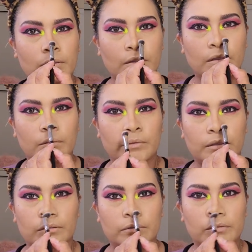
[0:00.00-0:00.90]
and I'm
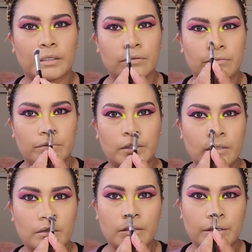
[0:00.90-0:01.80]
going to use a
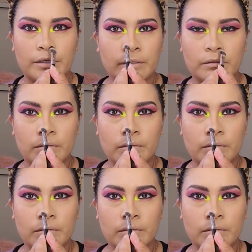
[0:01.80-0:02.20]
V here,